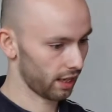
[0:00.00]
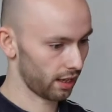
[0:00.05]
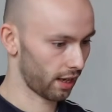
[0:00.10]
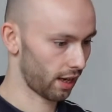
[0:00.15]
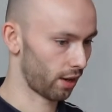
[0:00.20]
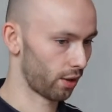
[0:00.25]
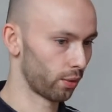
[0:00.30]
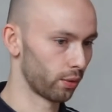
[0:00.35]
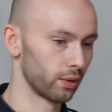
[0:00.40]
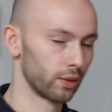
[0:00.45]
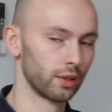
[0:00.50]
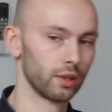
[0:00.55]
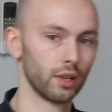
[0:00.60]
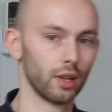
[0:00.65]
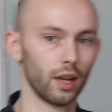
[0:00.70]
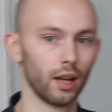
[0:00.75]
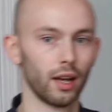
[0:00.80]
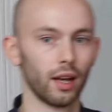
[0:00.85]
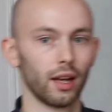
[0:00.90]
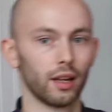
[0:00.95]
down,
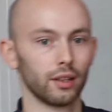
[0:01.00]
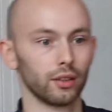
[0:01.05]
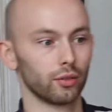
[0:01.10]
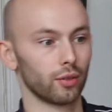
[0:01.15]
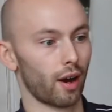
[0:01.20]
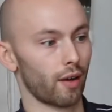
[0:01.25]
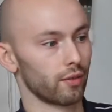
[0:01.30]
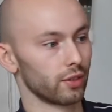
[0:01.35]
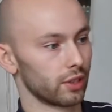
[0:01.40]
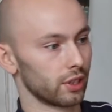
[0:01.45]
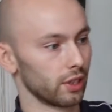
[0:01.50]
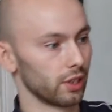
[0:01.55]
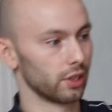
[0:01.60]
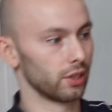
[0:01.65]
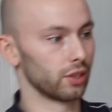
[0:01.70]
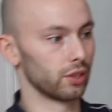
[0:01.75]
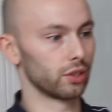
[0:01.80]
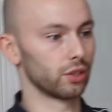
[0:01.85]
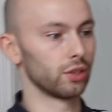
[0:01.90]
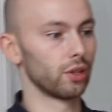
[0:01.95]
and gravity is